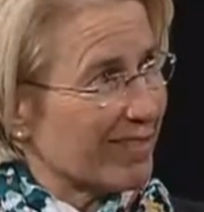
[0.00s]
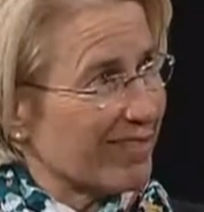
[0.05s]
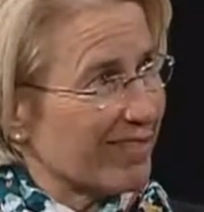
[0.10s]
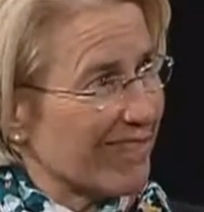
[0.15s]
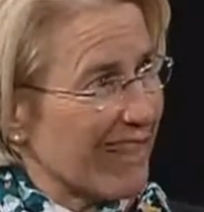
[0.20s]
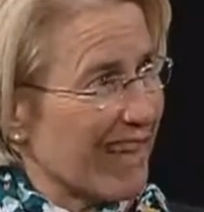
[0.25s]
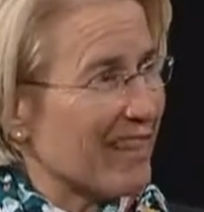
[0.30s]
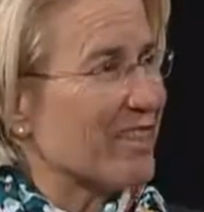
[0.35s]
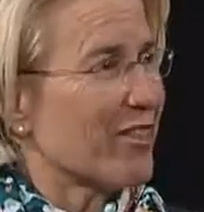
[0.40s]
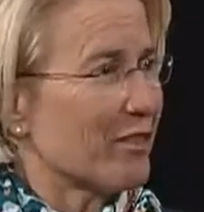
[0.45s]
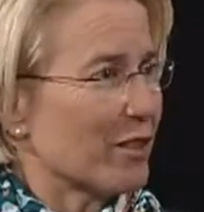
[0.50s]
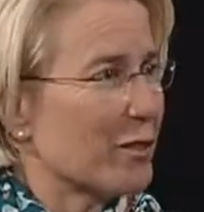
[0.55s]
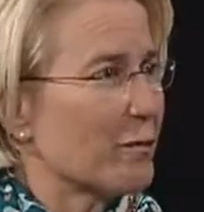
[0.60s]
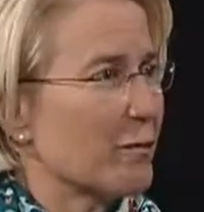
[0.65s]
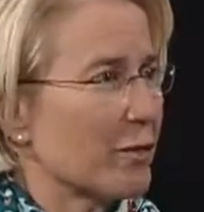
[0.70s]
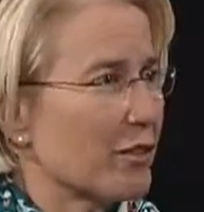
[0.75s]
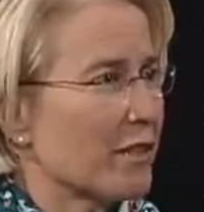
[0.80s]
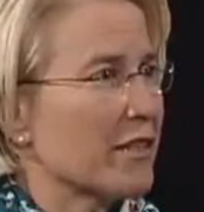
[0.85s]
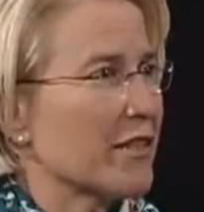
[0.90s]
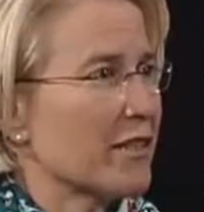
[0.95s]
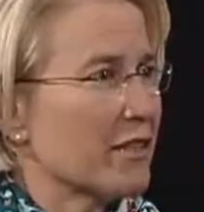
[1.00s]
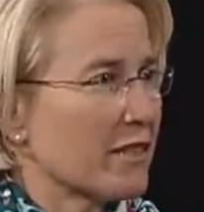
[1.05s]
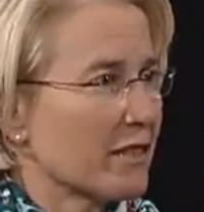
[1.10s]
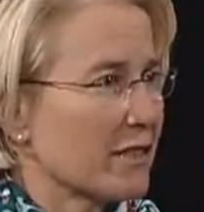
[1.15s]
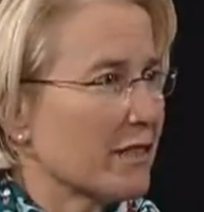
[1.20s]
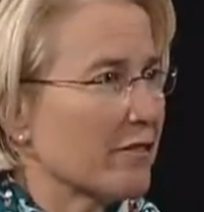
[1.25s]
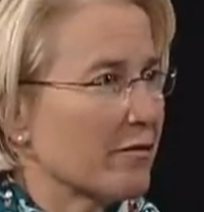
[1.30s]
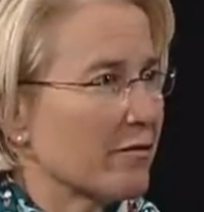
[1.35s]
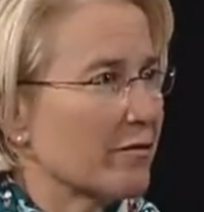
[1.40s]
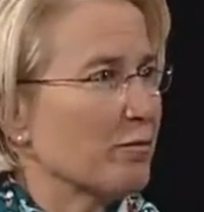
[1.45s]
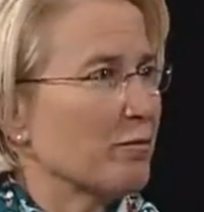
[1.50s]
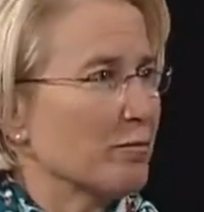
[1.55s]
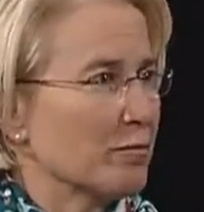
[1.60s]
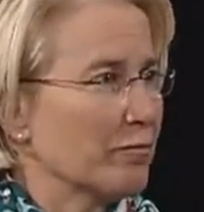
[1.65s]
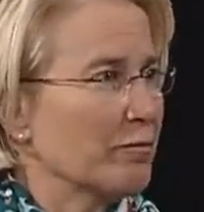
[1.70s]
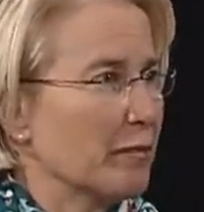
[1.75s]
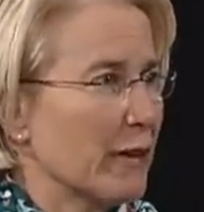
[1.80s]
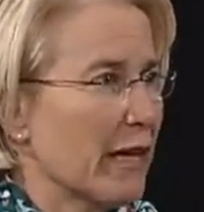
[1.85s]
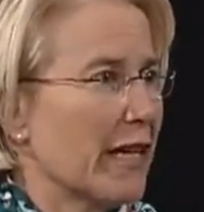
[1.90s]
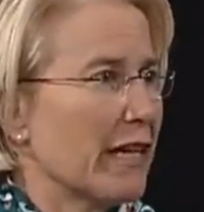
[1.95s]
had their experience and they've
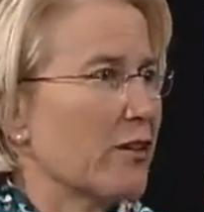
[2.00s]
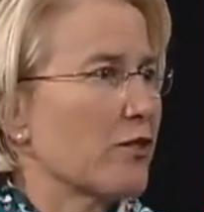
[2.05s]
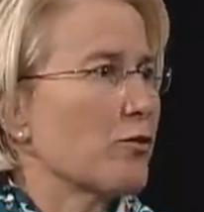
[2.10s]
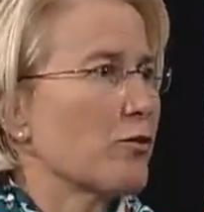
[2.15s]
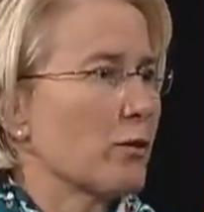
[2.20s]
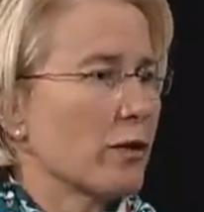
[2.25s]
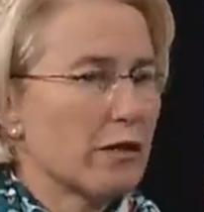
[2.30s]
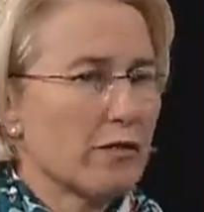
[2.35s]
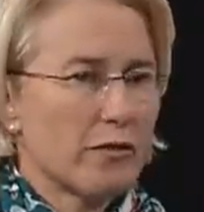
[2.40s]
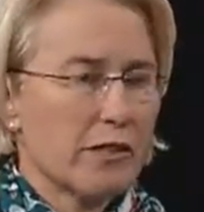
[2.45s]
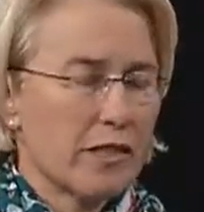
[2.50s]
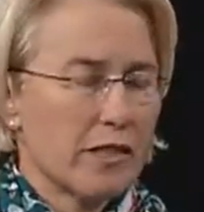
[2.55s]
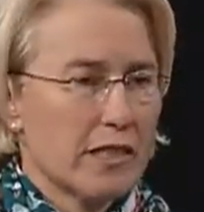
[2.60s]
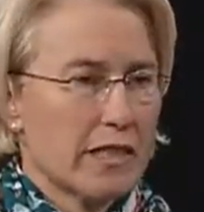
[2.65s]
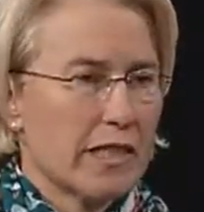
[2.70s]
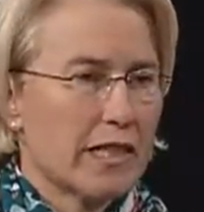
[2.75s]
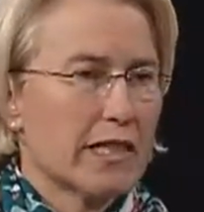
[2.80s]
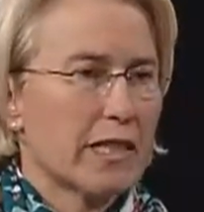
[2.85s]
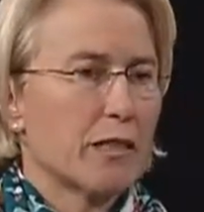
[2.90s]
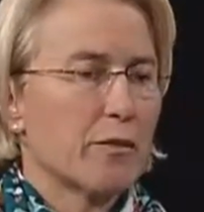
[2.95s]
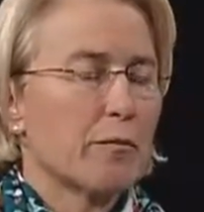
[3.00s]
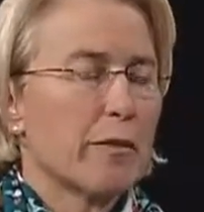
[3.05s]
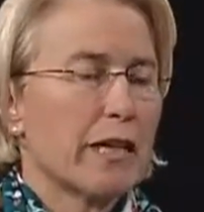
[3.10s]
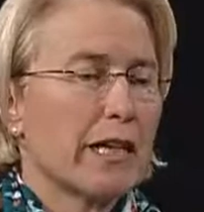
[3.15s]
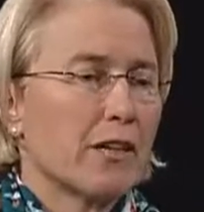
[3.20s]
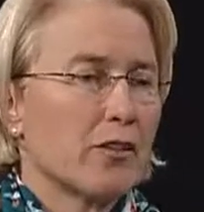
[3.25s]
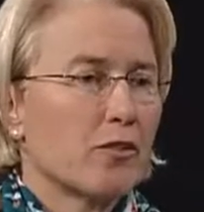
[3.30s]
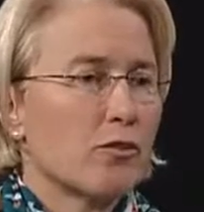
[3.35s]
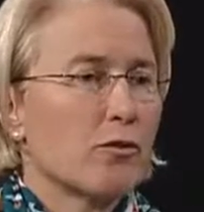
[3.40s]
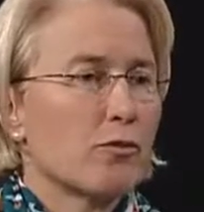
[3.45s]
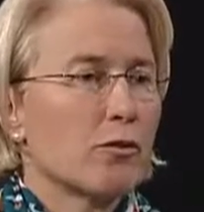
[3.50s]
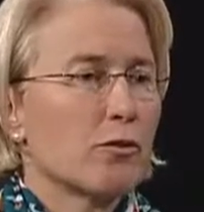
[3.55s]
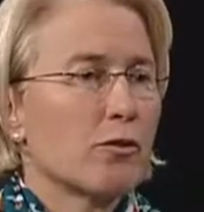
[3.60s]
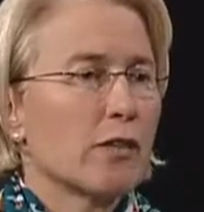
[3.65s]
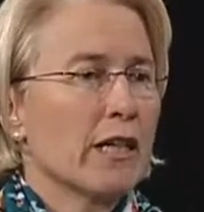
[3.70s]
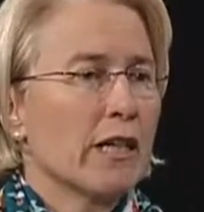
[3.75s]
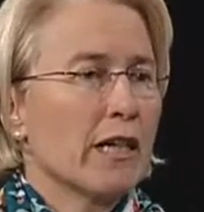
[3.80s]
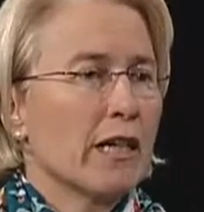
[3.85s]
managed whatever it is they need to manage through,